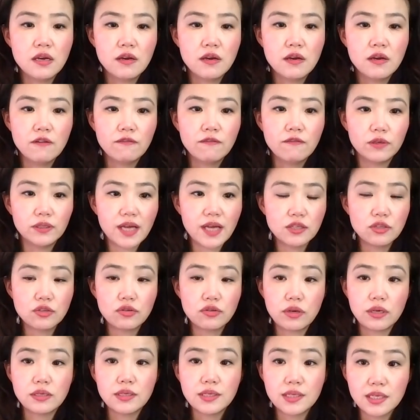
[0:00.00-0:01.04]
for
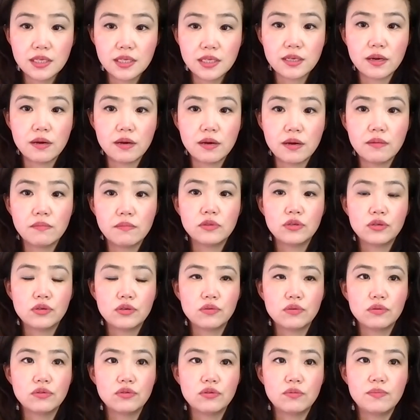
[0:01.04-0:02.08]
downstream system
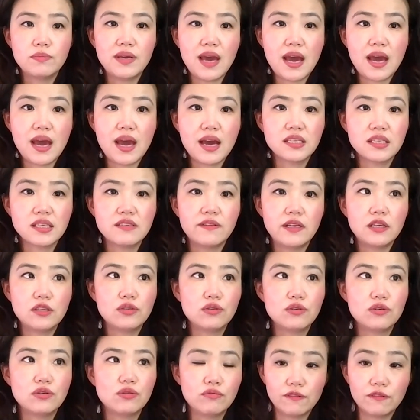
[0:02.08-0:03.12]
to be activated
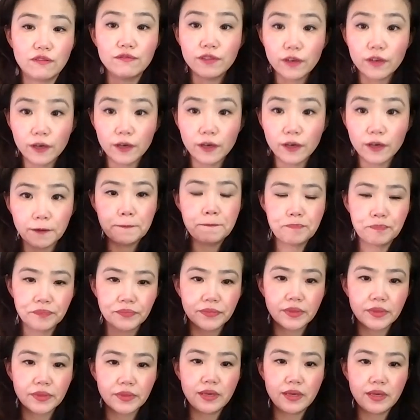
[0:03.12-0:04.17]
to fulfill
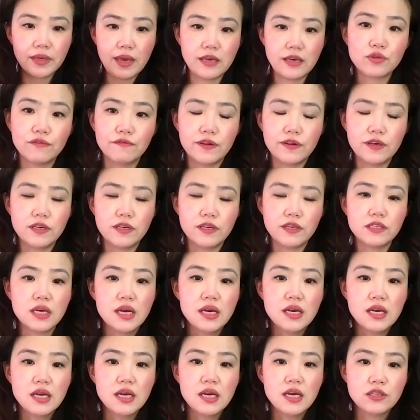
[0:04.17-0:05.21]
a service.
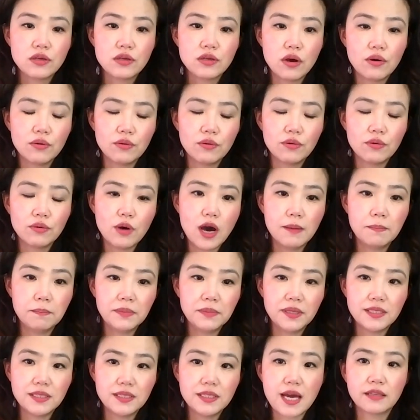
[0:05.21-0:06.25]
So
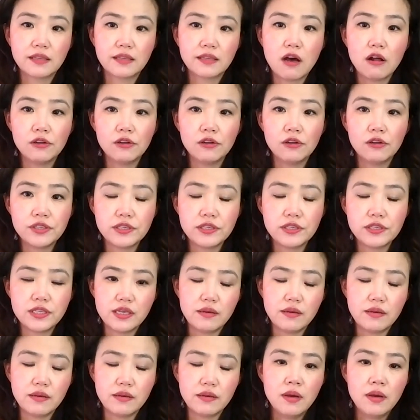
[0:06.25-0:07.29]
the technology team
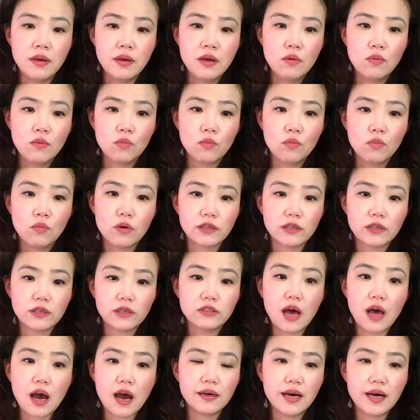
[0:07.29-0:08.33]
worked a
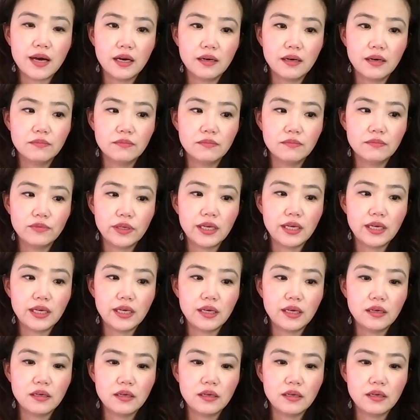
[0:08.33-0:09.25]
lot on the